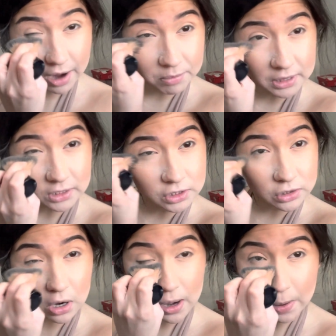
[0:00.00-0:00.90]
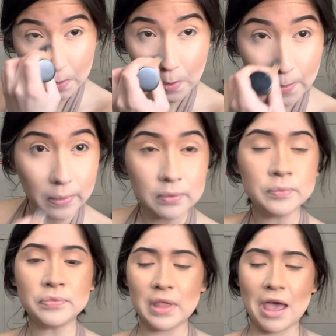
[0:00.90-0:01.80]
I mainly start
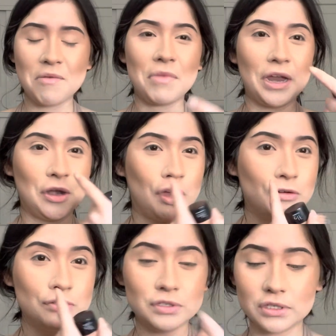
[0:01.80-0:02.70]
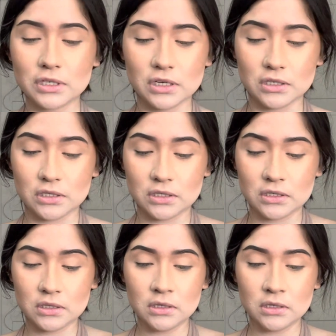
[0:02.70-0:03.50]
at my nose because